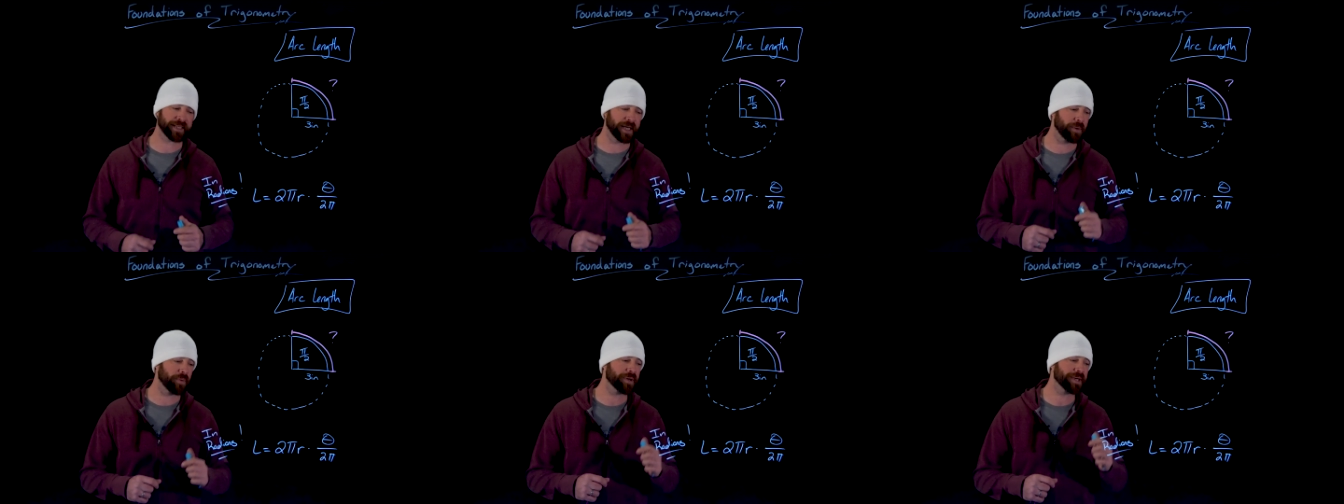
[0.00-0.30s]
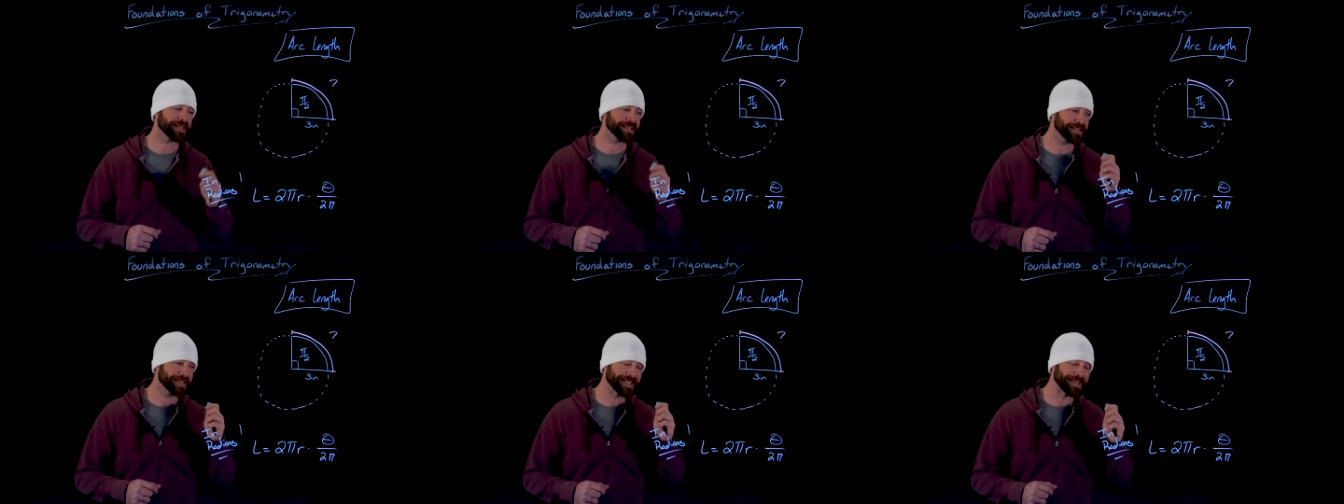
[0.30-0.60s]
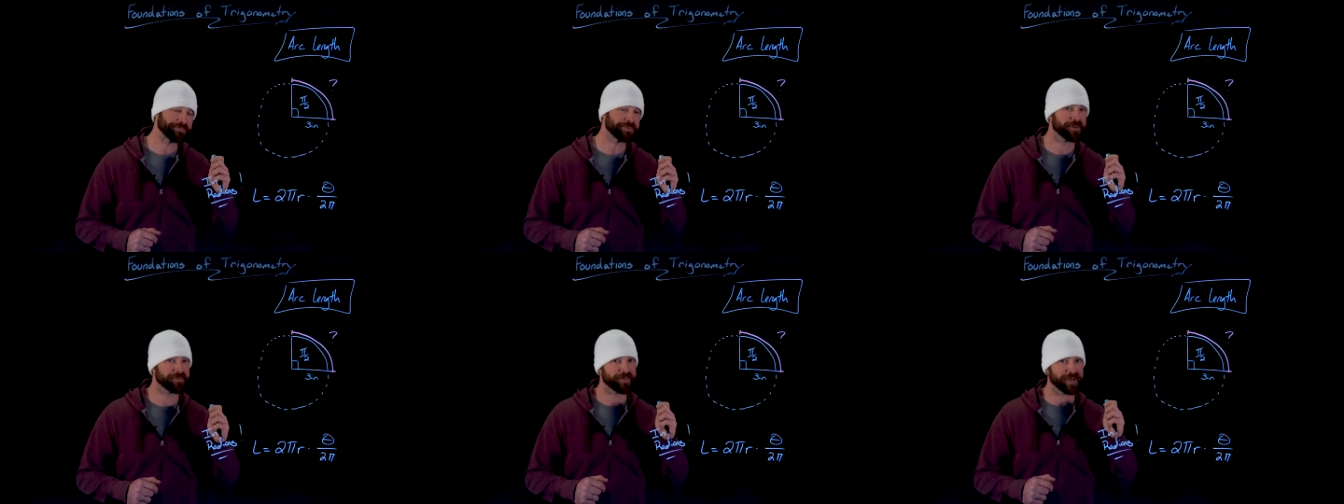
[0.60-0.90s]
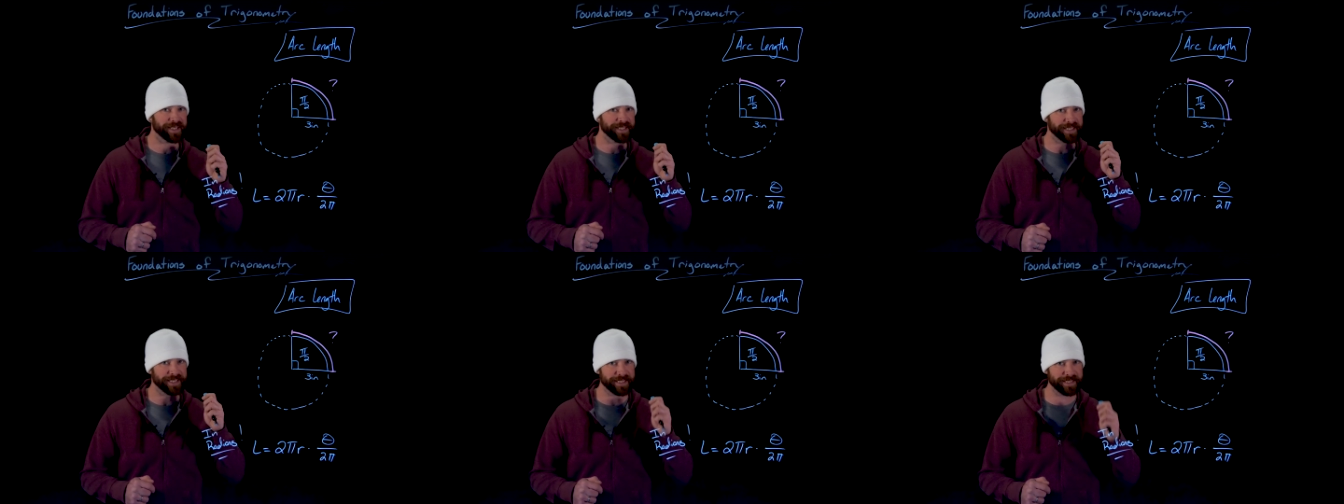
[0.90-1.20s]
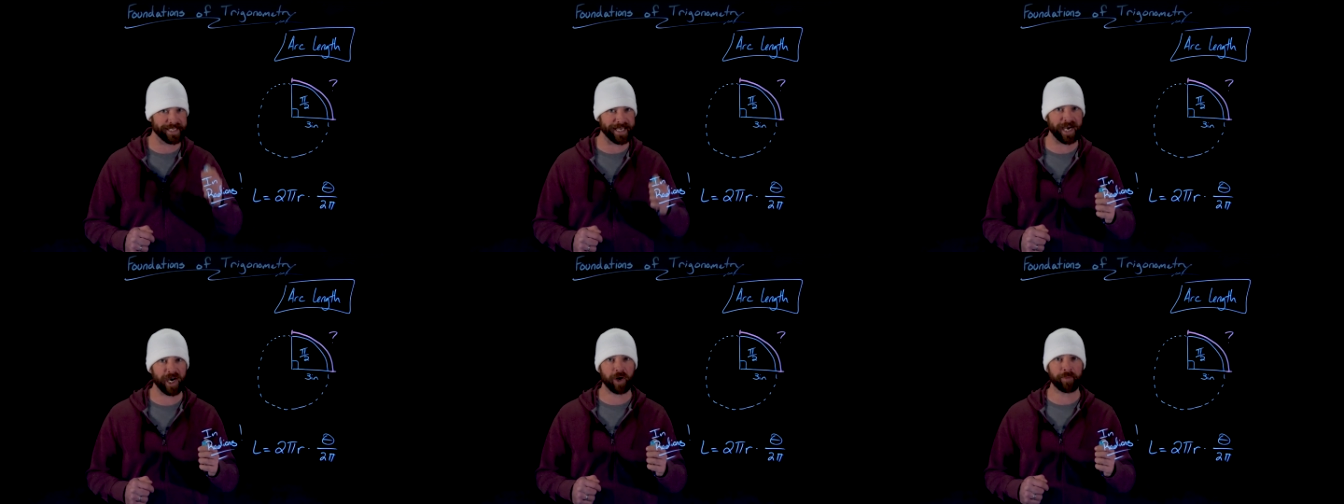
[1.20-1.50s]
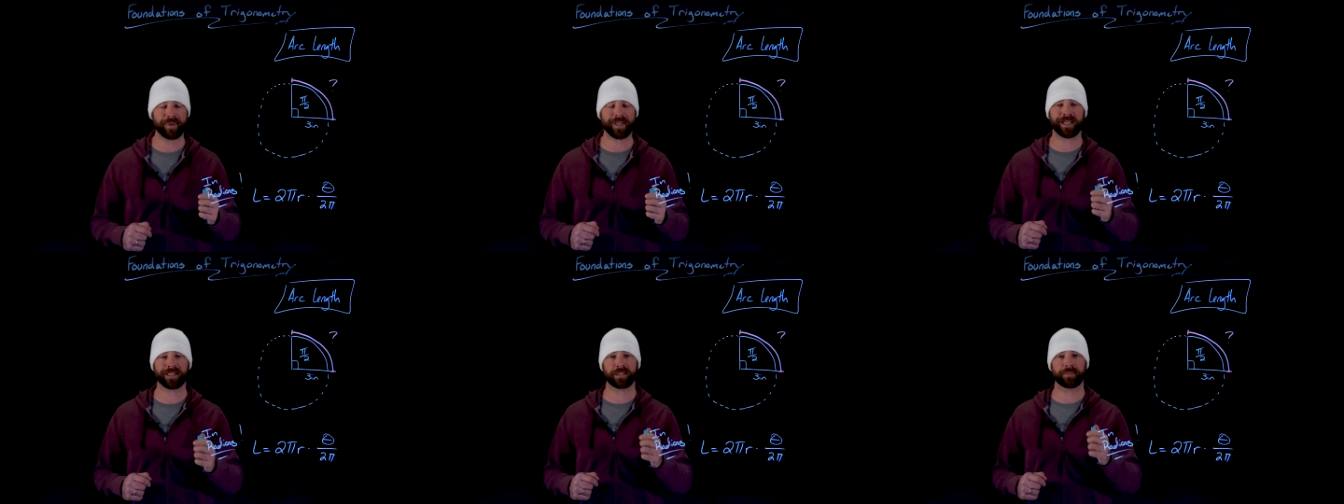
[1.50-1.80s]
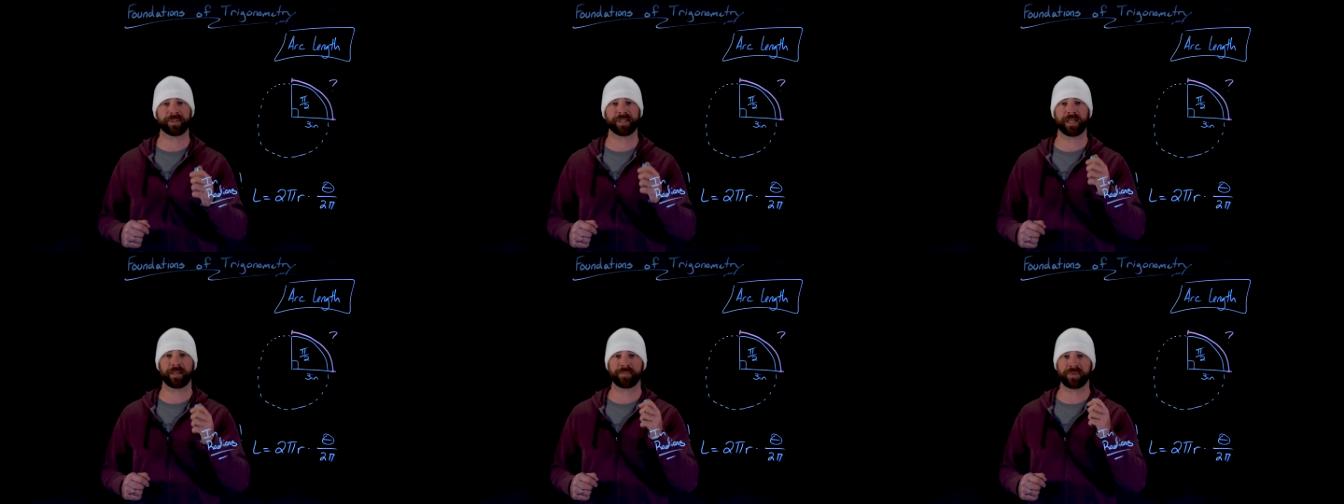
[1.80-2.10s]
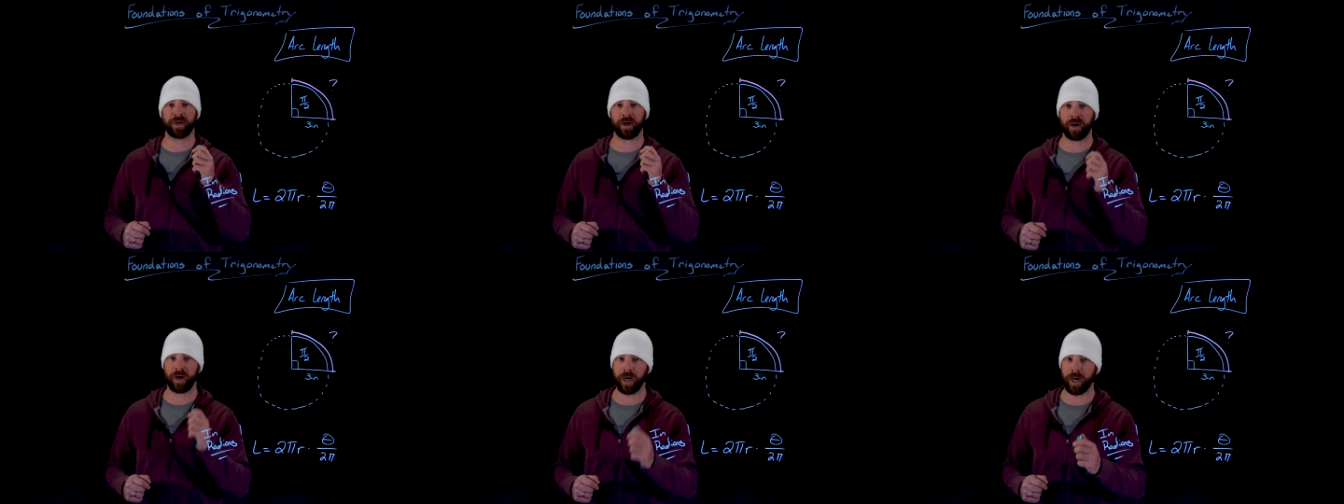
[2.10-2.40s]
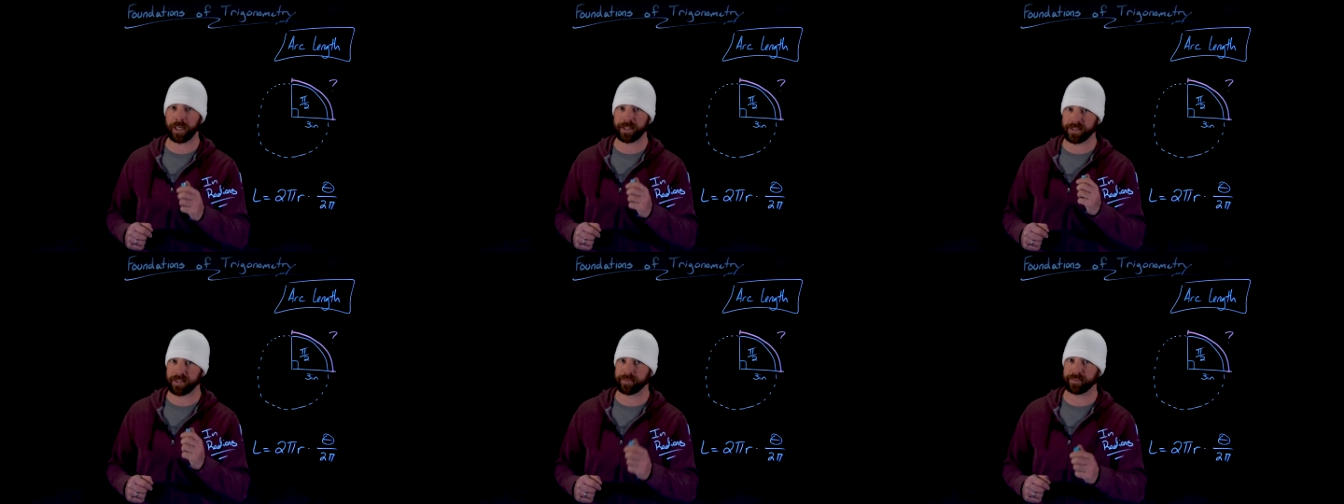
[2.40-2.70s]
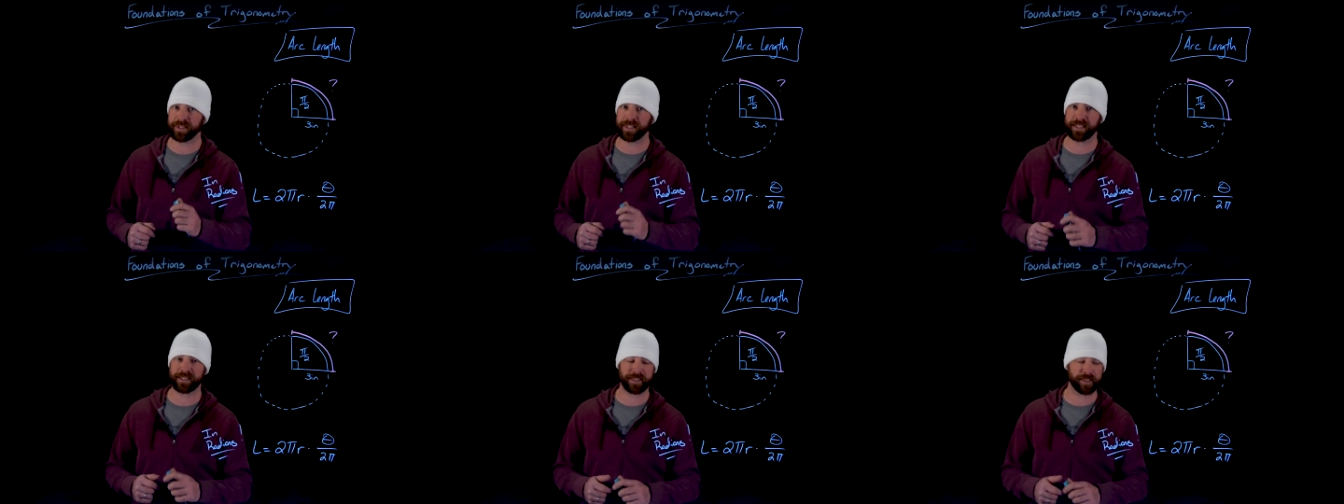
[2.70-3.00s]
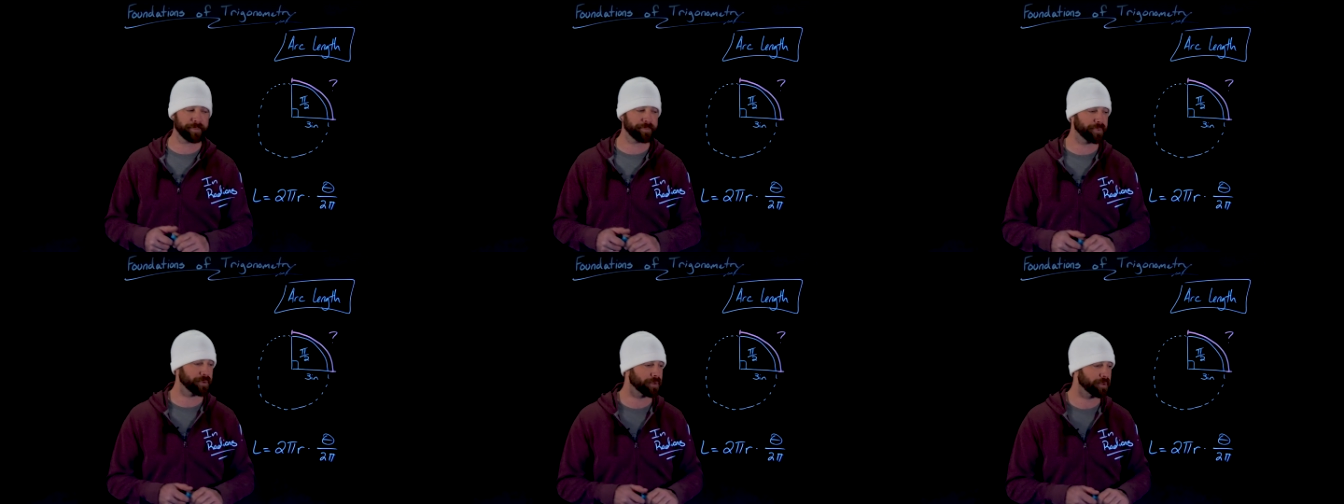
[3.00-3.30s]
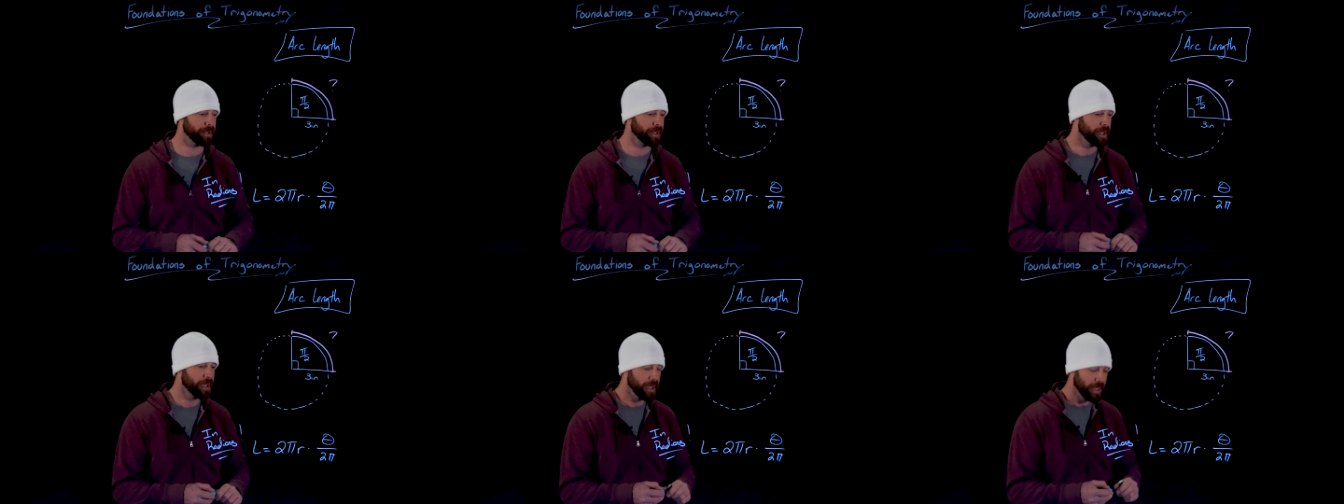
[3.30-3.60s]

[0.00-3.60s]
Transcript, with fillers: I want to simplify this now because it becomes awesomely simple.